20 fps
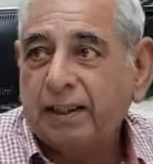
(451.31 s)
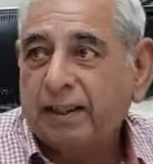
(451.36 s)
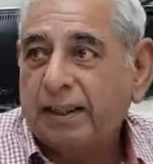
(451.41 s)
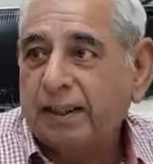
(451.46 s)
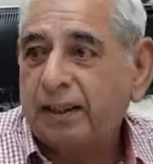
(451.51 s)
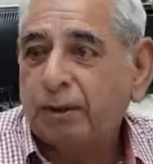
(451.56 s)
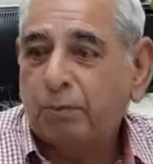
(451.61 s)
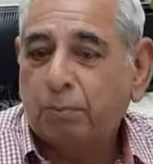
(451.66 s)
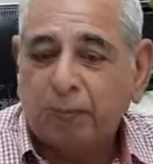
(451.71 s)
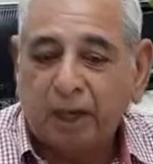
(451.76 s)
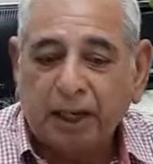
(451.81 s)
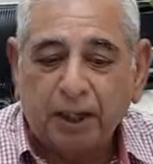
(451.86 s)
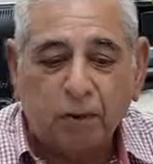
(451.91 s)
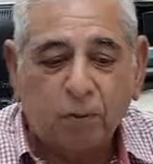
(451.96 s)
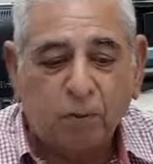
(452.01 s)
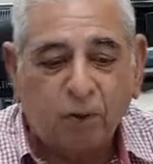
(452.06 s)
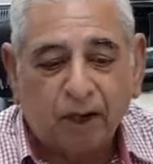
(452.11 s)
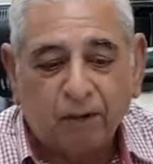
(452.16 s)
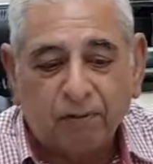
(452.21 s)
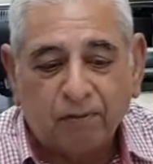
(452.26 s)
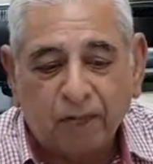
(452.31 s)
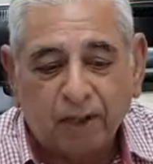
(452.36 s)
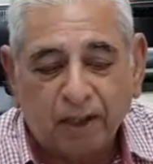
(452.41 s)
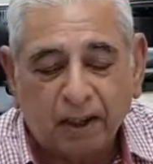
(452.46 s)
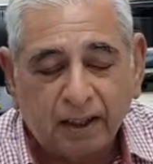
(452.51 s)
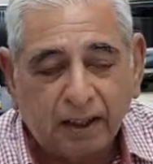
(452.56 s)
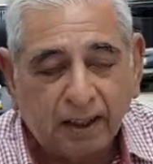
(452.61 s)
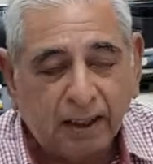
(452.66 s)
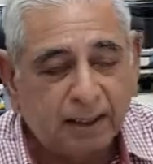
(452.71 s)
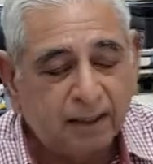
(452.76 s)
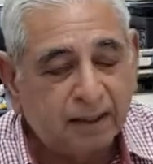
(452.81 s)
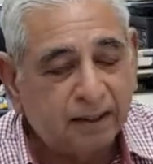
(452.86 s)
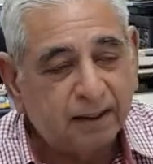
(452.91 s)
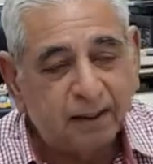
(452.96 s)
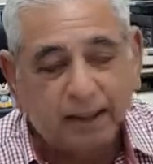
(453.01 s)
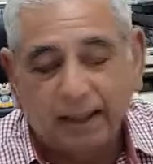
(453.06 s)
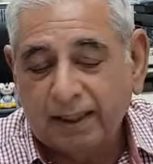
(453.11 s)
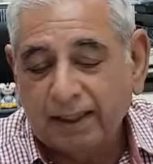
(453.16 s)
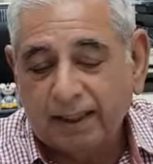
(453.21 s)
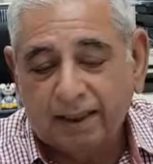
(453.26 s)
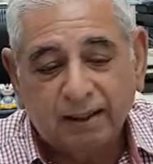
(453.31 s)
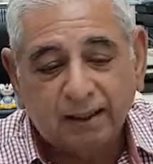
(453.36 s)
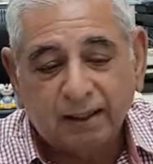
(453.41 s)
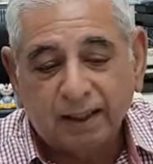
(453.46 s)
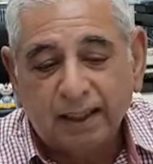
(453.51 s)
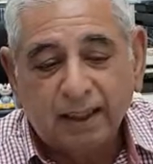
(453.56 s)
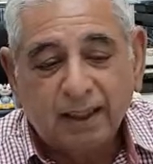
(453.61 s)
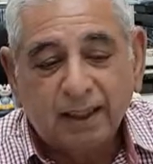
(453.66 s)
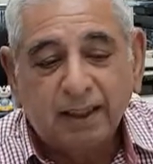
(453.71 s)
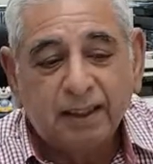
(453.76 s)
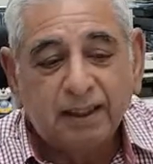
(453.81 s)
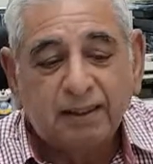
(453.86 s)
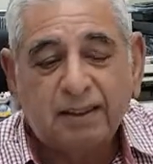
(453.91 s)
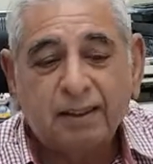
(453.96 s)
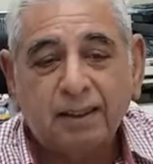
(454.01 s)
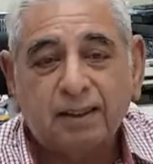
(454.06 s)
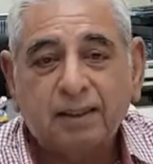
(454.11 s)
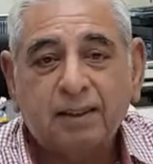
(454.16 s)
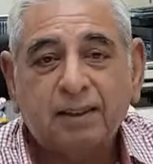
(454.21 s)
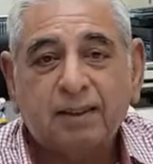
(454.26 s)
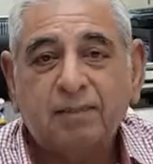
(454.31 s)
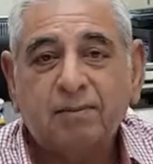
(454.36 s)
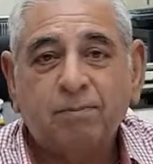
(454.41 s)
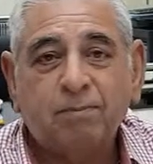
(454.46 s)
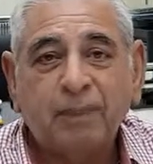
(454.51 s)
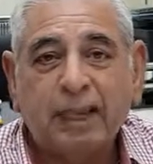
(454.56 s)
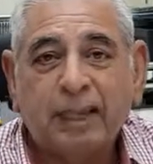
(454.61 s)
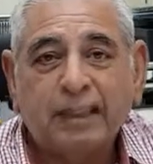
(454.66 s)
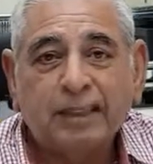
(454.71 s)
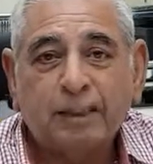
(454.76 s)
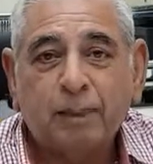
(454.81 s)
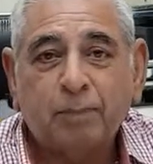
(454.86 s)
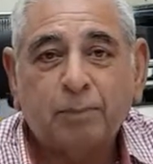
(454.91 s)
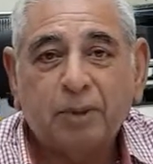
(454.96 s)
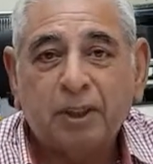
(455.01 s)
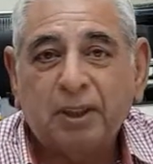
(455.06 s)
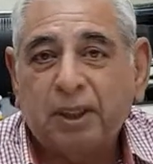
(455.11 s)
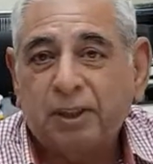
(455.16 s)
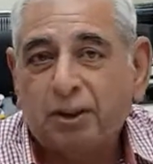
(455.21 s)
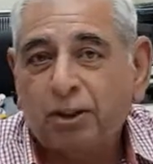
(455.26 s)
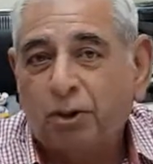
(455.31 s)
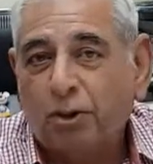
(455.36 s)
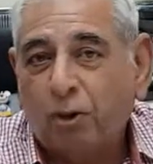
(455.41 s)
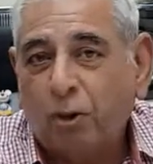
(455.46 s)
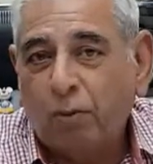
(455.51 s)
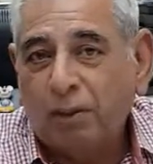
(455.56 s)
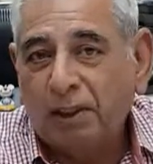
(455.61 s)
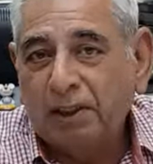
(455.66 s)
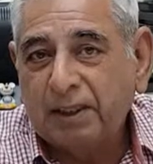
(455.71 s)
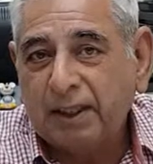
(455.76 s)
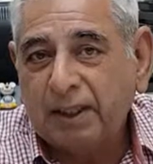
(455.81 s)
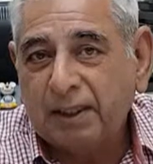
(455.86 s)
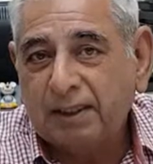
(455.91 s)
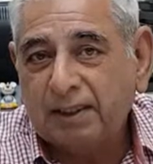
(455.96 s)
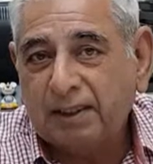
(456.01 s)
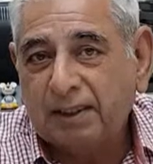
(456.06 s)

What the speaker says: there's paid Wi-Fi, and it's just accepted as a normal thing.